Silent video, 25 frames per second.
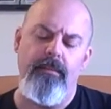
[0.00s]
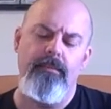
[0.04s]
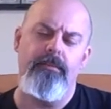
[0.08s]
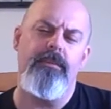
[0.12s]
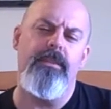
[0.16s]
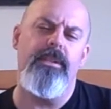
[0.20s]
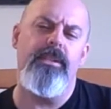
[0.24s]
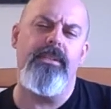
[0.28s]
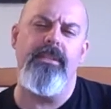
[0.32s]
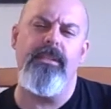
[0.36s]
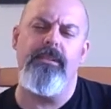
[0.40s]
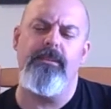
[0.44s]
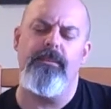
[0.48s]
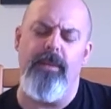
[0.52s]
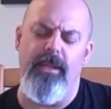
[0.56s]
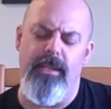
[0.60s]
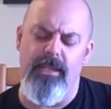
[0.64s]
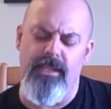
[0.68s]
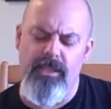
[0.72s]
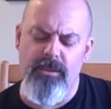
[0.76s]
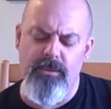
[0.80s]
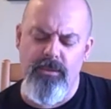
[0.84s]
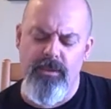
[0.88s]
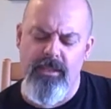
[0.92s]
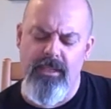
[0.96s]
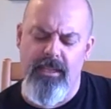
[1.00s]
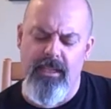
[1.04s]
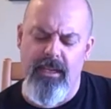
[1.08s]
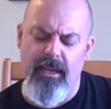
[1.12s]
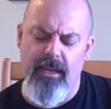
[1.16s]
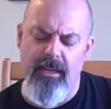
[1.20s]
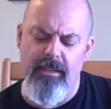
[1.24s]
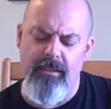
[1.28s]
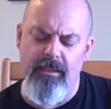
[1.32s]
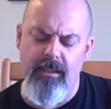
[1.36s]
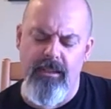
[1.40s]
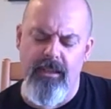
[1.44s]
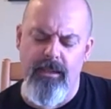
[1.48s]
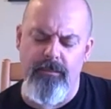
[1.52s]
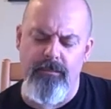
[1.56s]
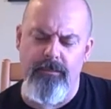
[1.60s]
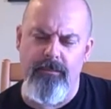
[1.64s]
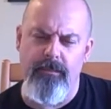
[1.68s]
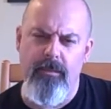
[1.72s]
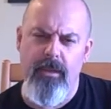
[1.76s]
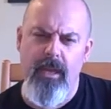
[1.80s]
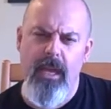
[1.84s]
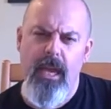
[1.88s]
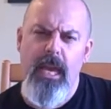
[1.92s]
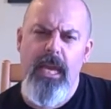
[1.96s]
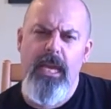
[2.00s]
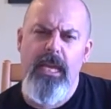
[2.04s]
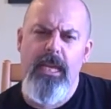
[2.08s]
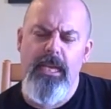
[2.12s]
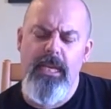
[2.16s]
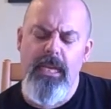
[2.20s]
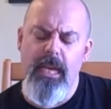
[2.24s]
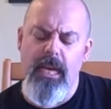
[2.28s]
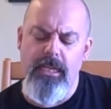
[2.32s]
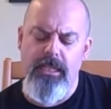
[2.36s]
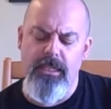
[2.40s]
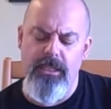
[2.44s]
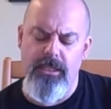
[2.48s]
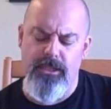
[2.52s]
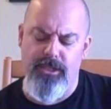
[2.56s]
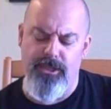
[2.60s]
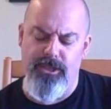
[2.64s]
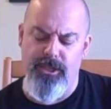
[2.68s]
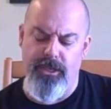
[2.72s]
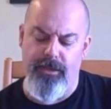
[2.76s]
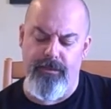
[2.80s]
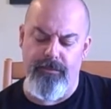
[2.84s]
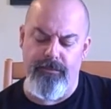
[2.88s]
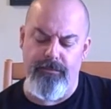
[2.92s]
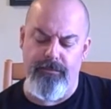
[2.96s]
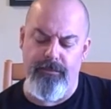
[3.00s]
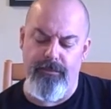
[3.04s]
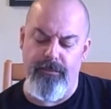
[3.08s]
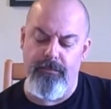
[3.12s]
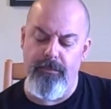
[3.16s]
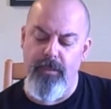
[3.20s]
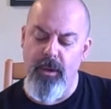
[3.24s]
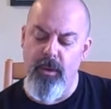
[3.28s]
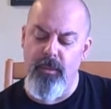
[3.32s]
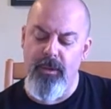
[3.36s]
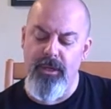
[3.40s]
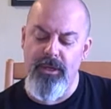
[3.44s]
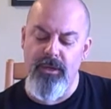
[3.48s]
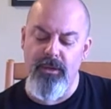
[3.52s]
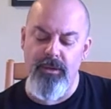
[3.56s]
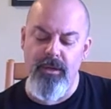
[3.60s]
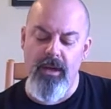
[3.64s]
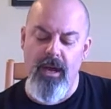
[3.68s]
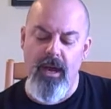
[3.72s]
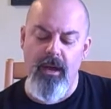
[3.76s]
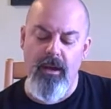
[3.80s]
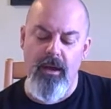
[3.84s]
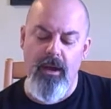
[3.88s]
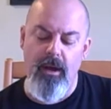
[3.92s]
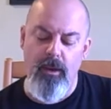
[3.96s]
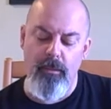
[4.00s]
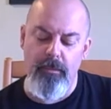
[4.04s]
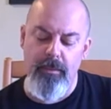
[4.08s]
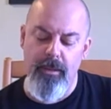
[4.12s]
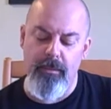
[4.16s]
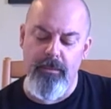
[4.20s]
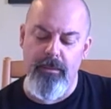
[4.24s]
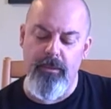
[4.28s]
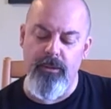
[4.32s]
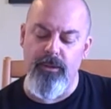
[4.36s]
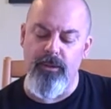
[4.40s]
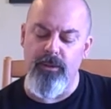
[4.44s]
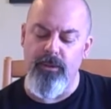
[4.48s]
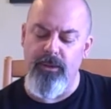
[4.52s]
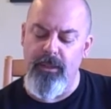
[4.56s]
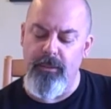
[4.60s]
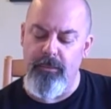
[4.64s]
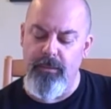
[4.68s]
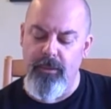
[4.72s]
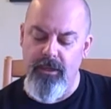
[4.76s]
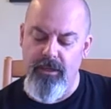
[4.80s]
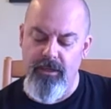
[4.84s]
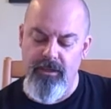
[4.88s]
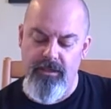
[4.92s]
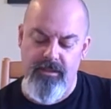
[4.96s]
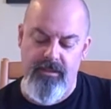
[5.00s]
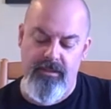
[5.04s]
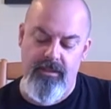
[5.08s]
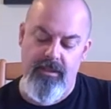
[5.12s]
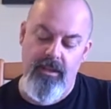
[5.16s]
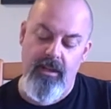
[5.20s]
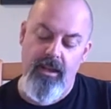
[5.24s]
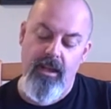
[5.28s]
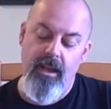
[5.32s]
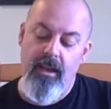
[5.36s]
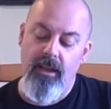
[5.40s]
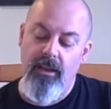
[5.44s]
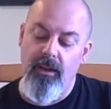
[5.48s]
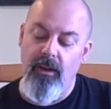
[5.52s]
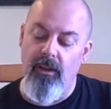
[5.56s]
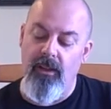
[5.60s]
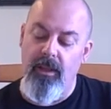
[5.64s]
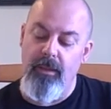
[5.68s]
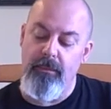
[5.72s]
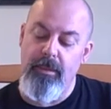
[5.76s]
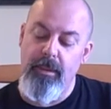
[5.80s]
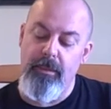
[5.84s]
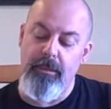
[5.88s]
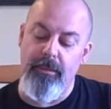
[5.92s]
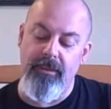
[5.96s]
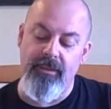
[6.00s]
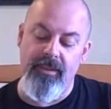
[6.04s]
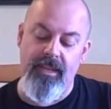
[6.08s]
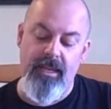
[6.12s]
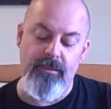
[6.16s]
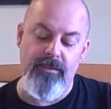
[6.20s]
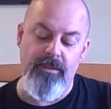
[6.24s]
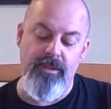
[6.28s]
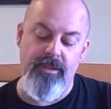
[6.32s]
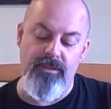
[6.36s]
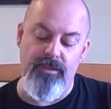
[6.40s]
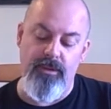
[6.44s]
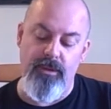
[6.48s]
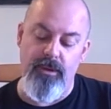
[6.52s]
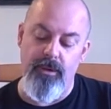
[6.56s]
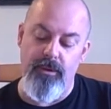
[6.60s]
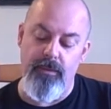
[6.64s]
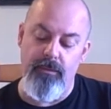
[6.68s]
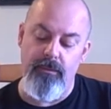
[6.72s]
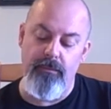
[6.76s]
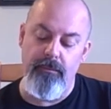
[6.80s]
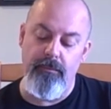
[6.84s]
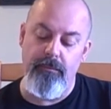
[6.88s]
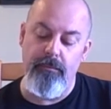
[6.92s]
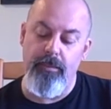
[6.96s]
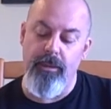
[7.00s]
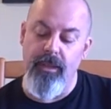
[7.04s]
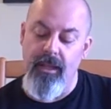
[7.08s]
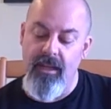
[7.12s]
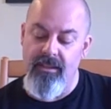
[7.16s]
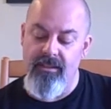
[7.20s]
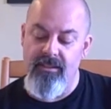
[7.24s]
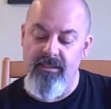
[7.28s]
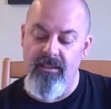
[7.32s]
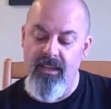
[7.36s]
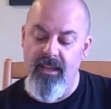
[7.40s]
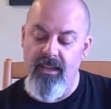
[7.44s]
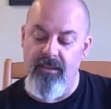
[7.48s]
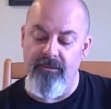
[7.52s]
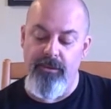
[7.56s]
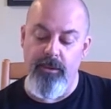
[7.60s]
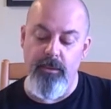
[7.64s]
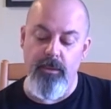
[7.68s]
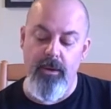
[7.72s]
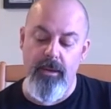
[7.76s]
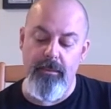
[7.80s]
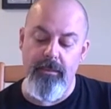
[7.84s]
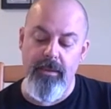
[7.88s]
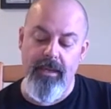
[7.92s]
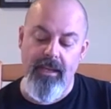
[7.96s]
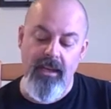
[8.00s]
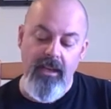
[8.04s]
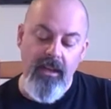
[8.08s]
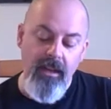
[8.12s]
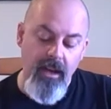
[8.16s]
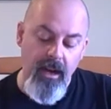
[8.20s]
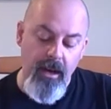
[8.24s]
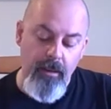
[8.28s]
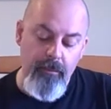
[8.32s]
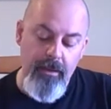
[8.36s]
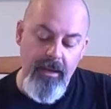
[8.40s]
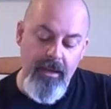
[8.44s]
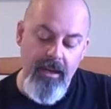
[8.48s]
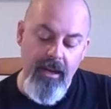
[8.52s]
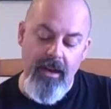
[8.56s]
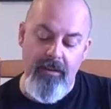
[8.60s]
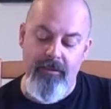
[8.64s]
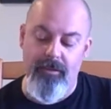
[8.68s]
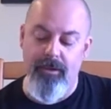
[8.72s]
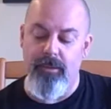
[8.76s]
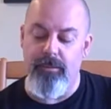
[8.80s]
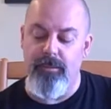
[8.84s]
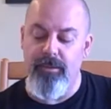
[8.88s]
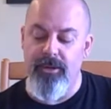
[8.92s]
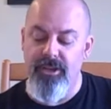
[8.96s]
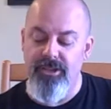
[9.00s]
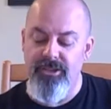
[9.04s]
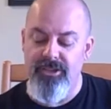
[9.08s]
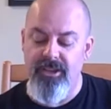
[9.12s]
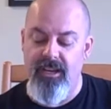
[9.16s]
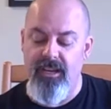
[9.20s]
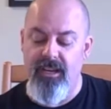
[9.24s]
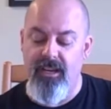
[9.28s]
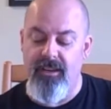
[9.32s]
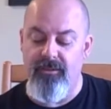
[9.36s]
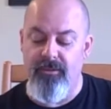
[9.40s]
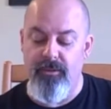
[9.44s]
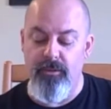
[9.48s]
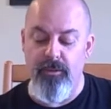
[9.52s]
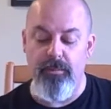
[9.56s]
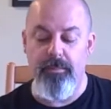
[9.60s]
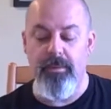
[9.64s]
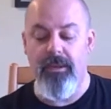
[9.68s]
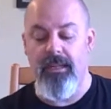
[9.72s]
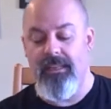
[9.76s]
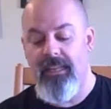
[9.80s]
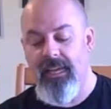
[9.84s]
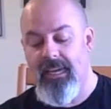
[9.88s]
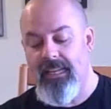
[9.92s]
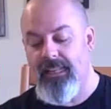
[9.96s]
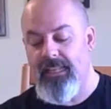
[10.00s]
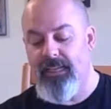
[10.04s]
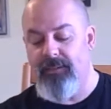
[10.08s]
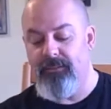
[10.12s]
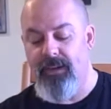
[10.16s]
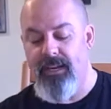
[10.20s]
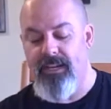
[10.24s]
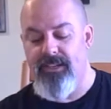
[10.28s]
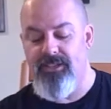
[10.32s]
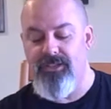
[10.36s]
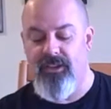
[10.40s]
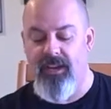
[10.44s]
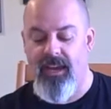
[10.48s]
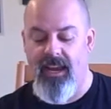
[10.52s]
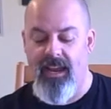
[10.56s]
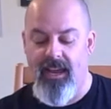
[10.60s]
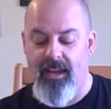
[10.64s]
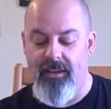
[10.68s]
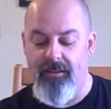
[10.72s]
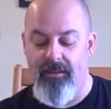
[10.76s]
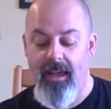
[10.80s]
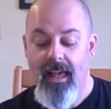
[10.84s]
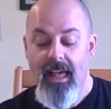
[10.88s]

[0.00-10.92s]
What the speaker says: Mrs. made squinty eyes at him. Yes, Jim, but we do not call people Goonie Birds. Calling people names is rude. Plus, if you want to make a comment, I would appreciate it if you would politely raise your hand.